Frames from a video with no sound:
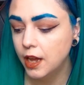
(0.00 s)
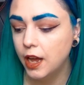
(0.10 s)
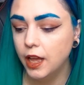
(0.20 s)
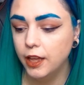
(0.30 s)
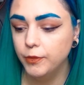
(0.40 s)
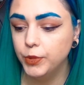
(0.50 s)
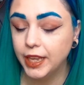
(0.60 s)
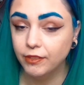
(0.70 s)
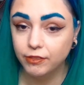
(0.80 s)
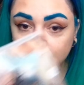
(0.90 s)
But
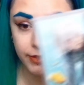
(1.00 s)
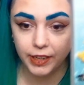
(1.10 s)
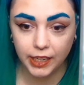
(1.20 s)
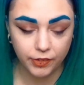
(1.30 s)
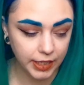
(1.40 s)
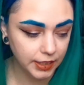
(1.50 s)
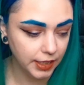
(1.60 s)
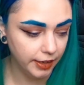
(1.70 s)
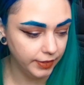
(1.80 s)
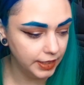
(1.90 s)
yeah, really great
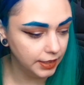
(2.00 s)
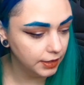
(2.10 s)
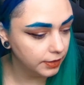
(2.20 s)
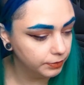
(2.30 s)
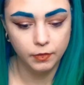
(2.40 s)
series.